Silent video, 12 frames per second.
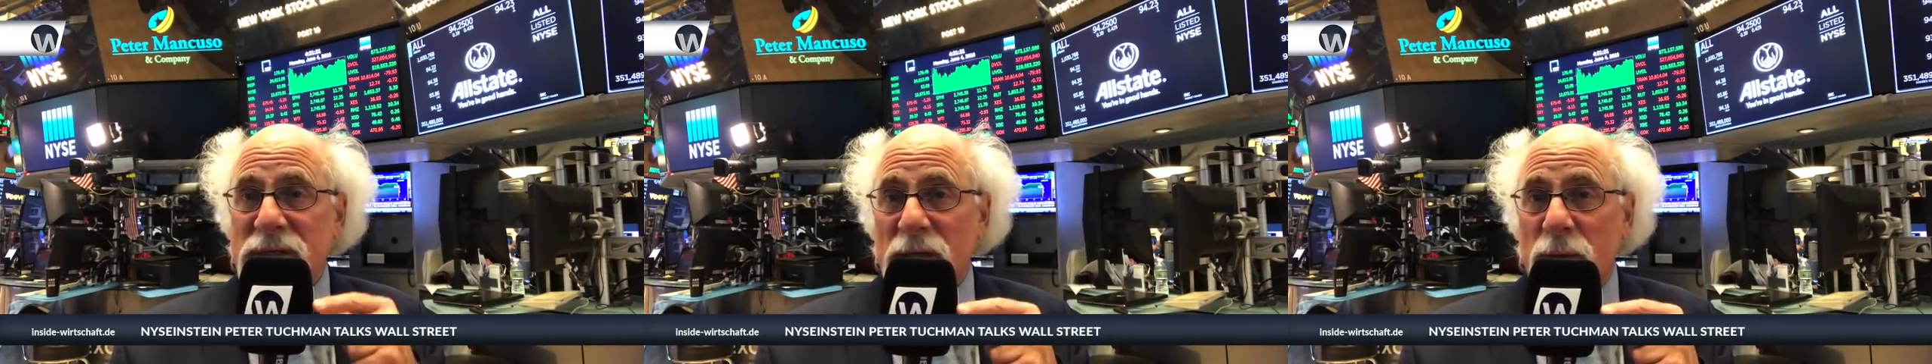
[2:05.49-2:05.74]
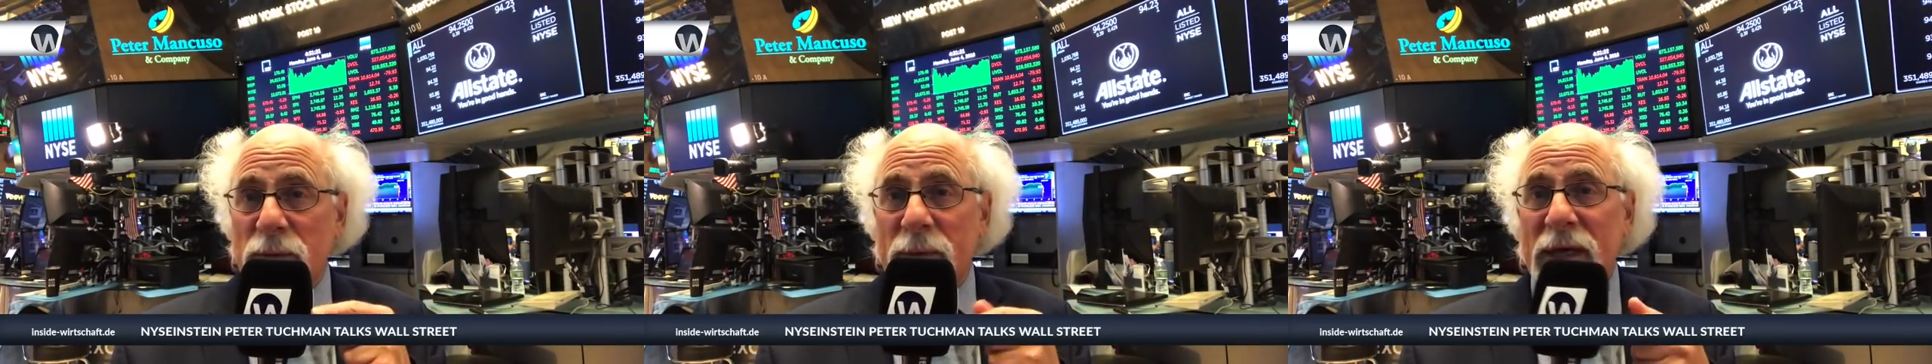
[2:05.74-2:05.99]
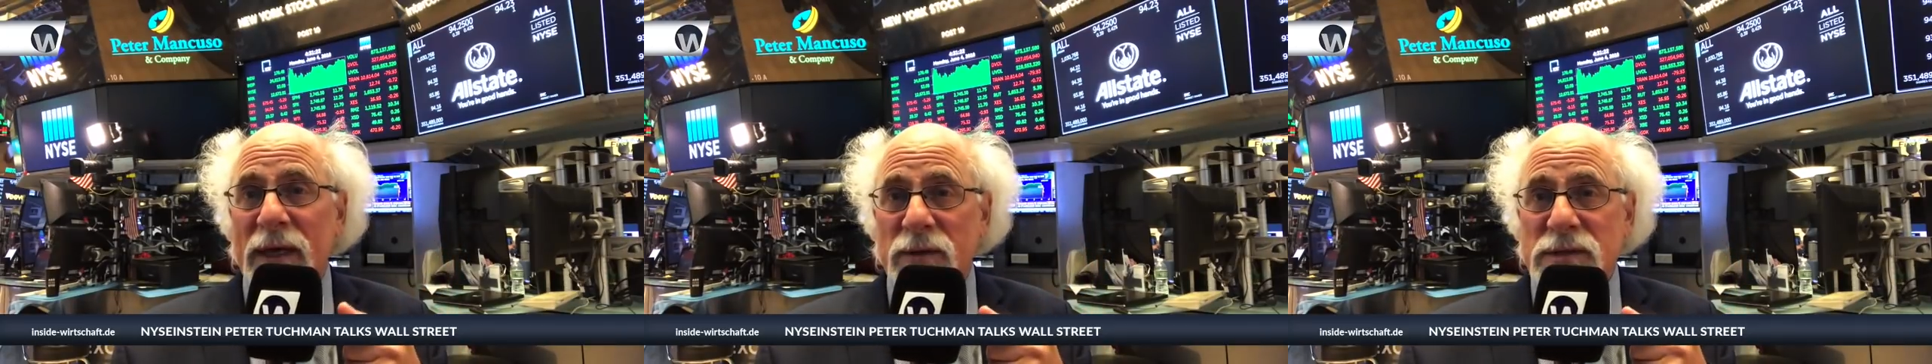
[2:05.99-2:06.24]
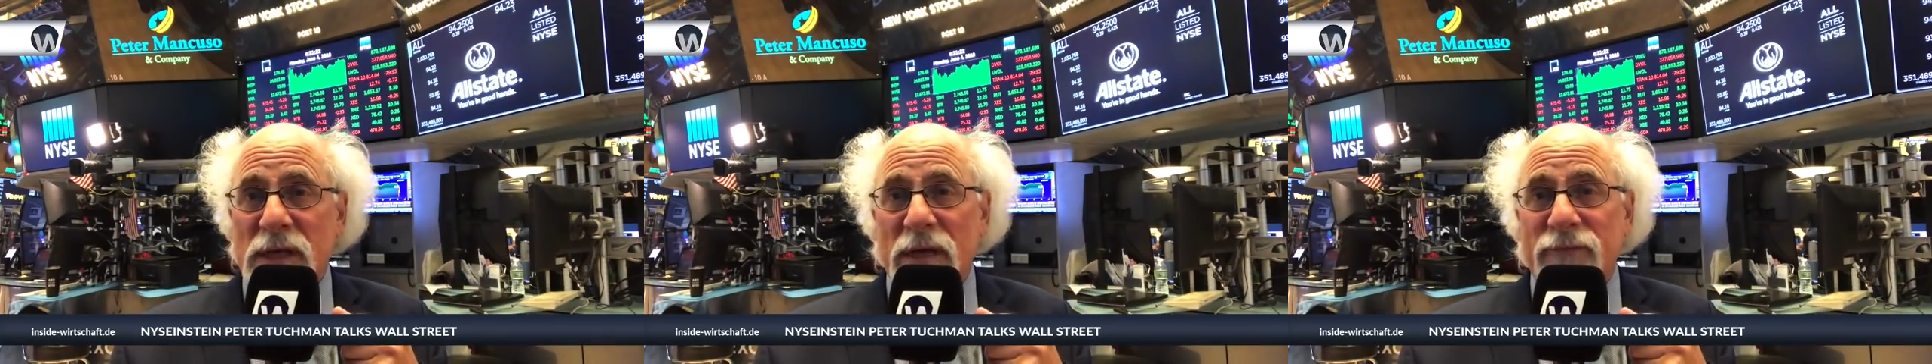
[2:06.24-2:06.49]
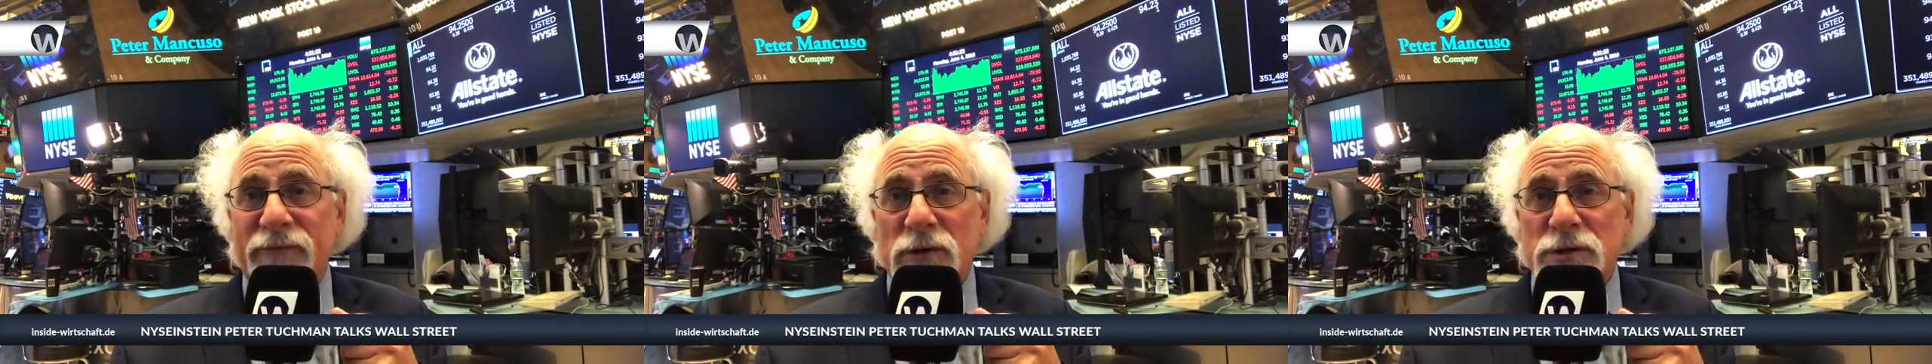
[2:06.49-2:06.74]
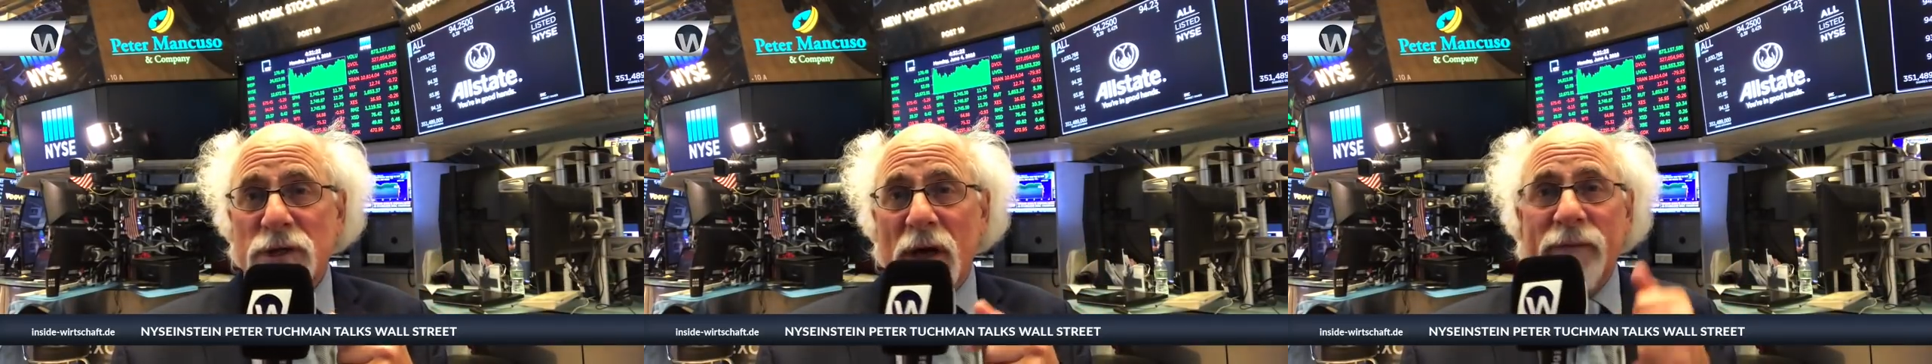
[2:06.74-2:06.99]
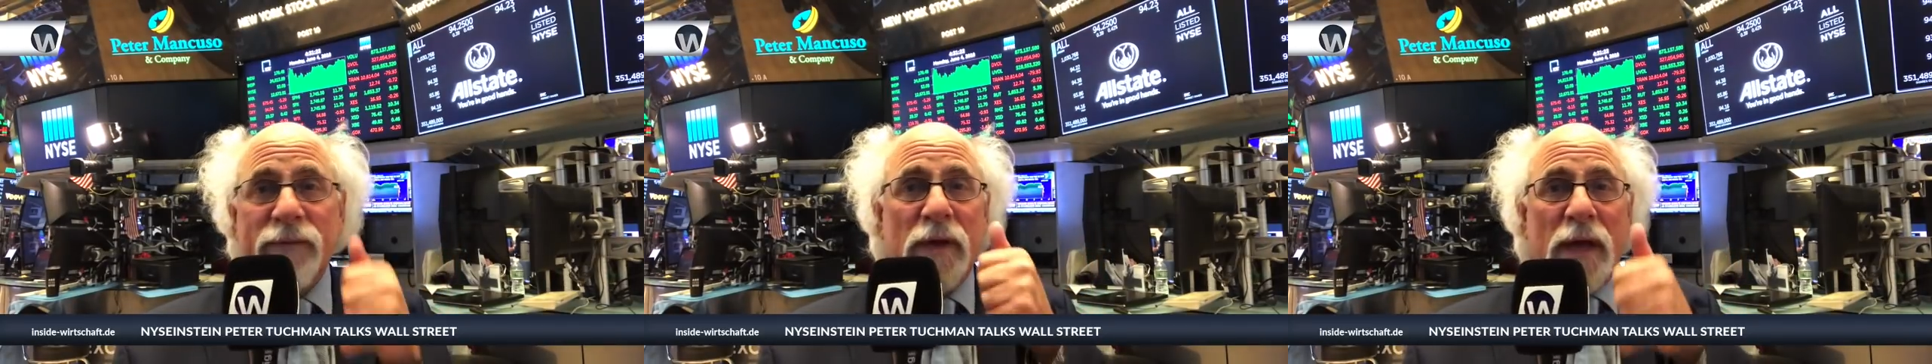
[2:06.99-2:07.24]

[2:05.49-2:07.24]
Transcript: Stick with me inside Wirtschaft.